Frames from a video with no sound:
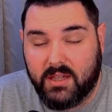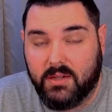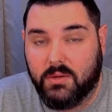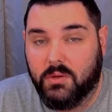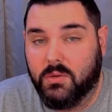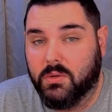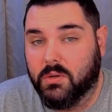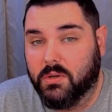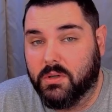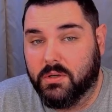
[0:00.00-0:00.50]

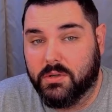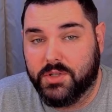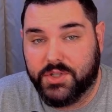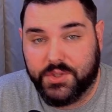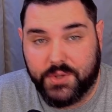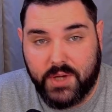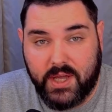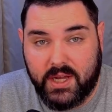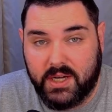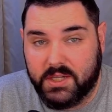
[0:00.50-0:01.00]
or
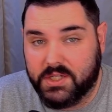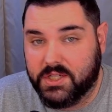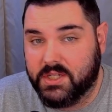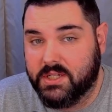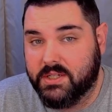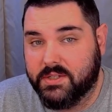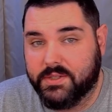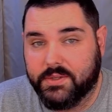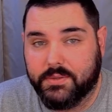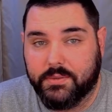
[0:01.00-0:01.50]

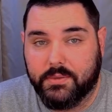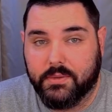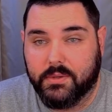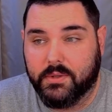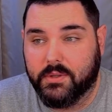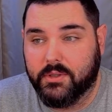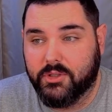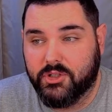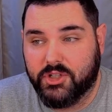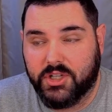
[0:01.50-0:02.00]
strategies
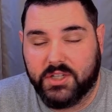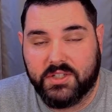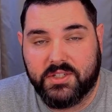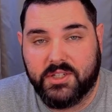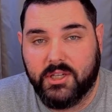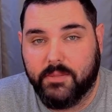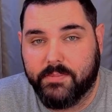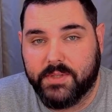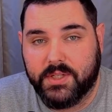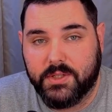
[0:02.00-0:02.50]
or just
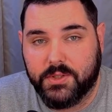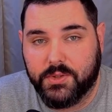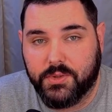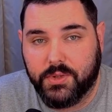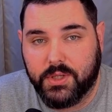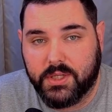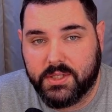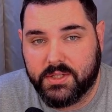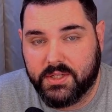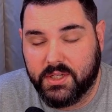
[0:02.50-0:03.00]
tips and
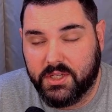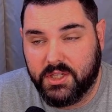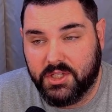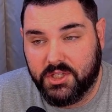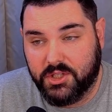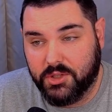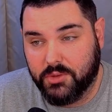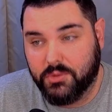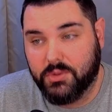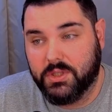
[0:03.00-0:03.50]
tricks that
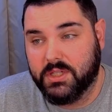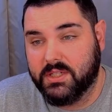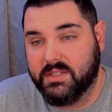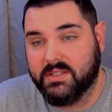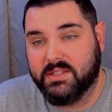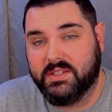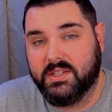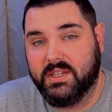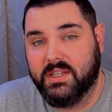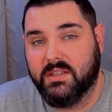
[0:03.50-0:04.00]
you didn't
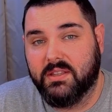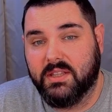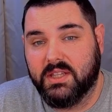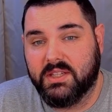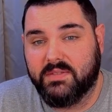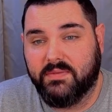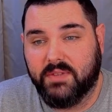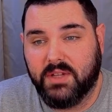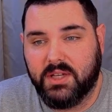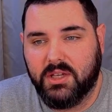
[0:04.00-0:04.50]
see in
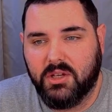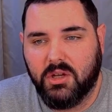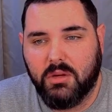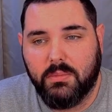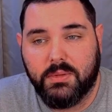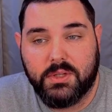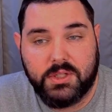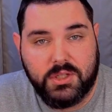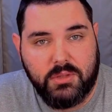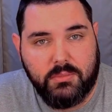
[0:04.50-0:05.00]
this video
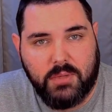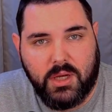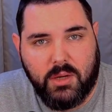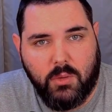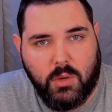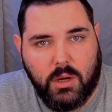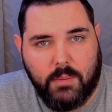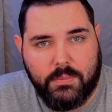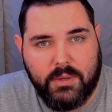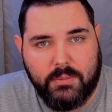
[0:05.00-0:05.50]
but you may
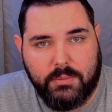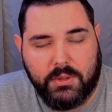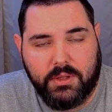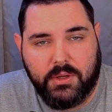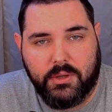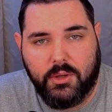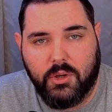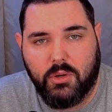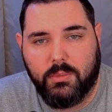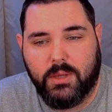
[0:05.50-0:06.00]
want people to
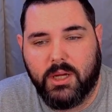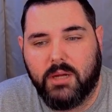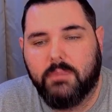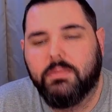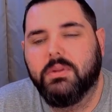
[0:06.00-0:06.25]
know about,